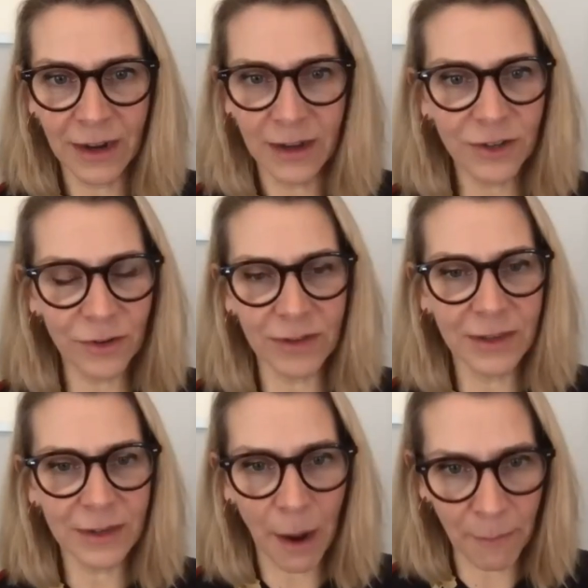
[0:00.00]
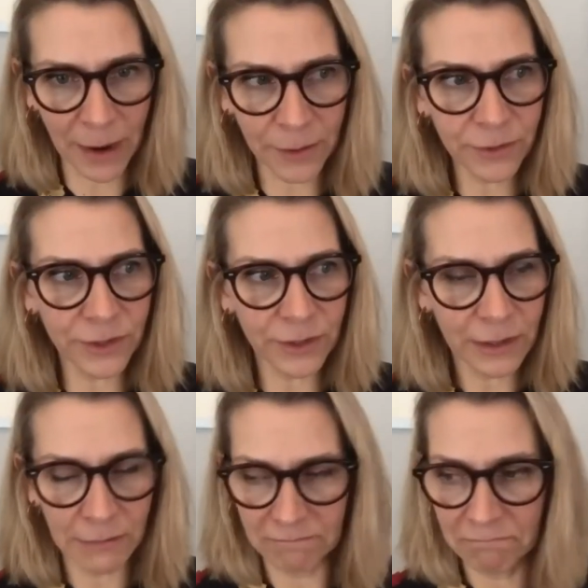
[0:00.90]
students about
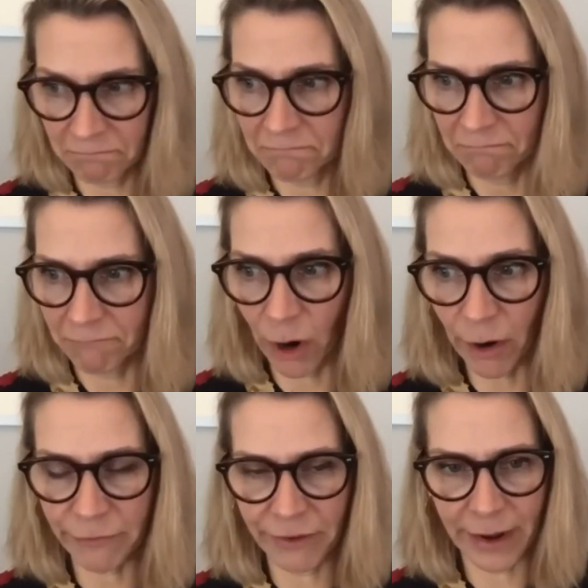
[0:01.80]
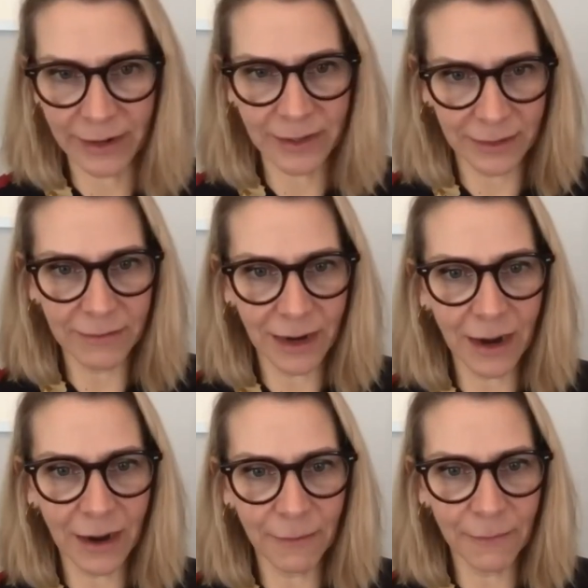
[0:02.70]
artifacts,
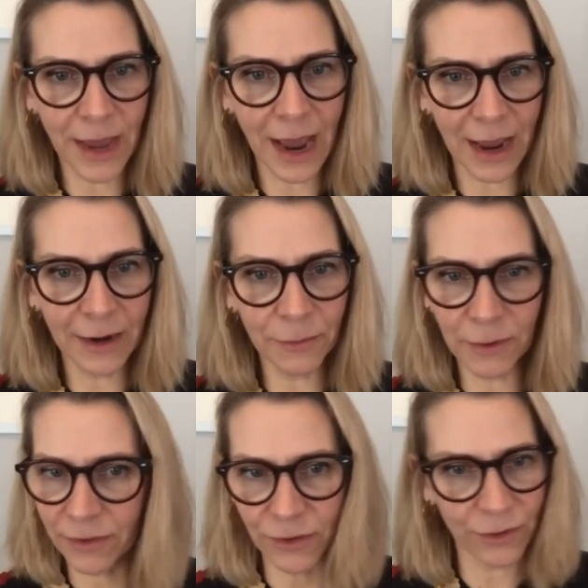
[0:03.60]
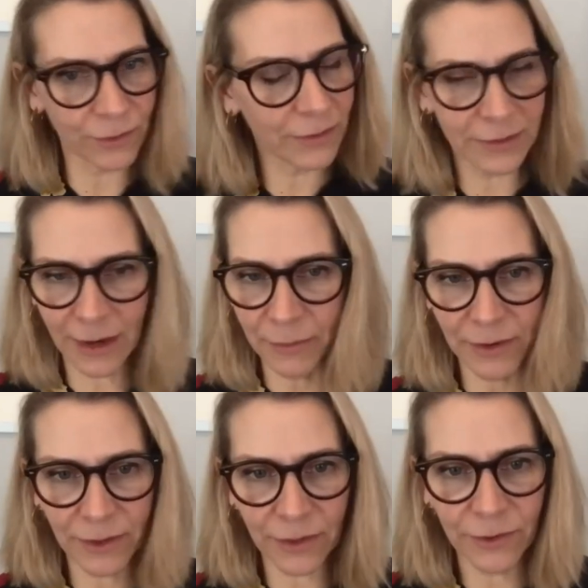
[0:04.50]
and with students and
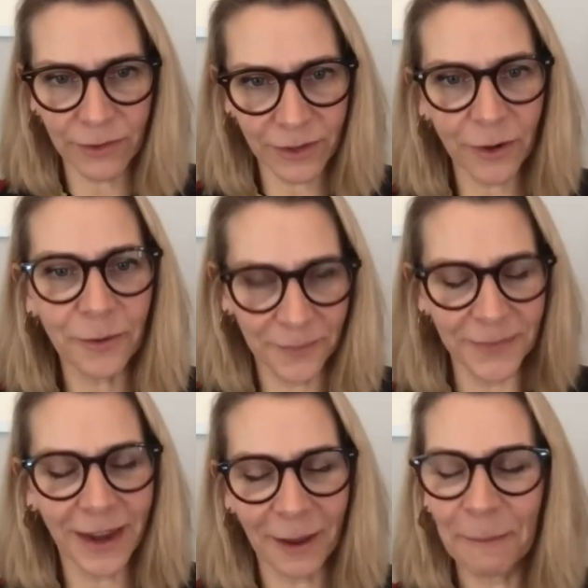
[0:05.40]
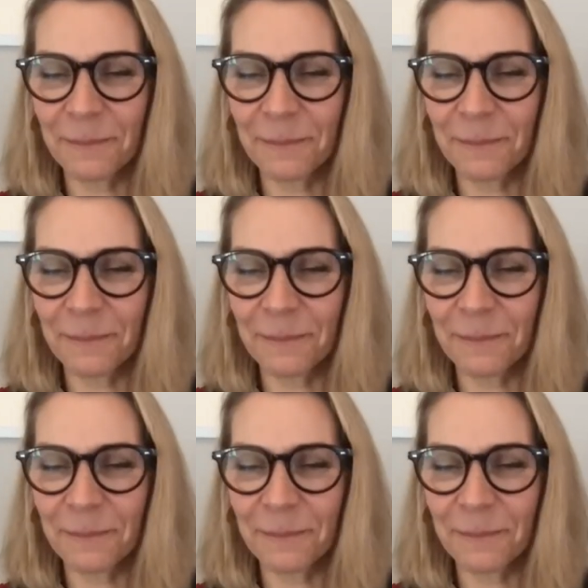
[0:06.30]
with others. So yeah.